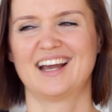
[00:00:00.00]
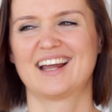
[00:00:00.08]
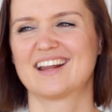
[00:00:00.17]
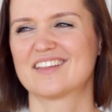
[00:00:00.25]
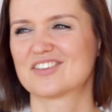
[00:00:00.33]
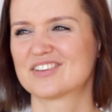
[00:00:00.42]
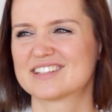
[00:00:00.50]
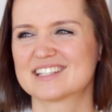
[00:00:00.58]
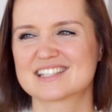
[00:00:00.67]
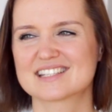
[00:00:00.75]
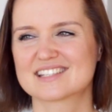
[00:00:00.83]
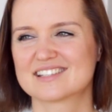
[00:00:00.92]
And I thought,
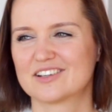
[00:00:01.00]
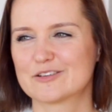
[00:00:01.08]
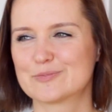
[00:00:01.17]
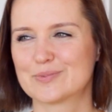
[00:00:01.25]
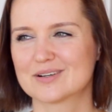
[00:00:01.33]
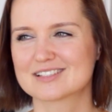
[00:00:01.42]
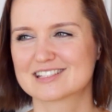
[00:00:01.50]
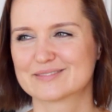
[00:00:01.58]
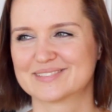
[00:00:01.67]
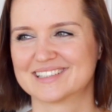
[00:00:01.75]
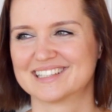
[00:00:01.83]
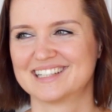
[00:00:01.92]
this is not
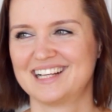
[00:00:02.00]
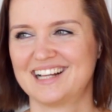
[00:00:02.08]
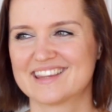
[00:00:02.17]
possible,